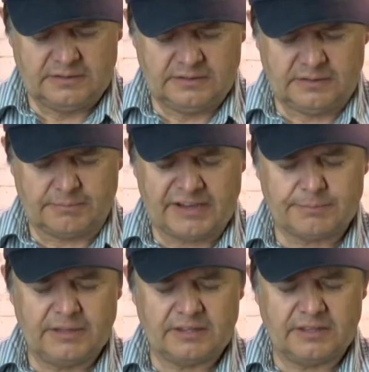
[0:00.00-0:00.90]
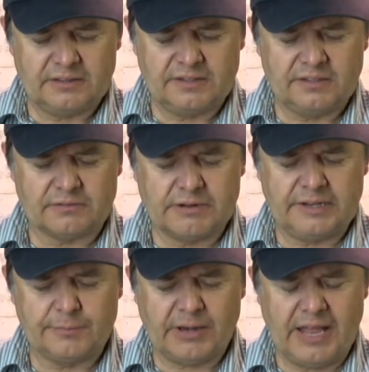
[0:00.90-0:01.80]
that makes me think this isn't ready
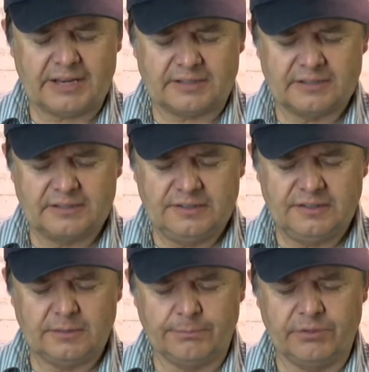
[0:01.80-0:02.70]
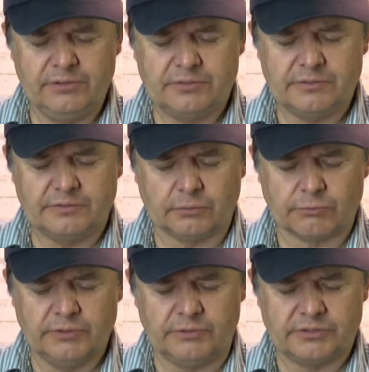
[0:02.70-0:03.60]
to plant. This is a beautiful
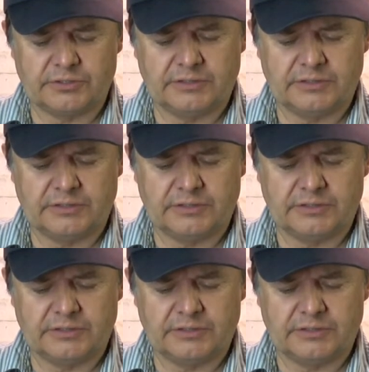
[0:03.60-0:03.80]
root.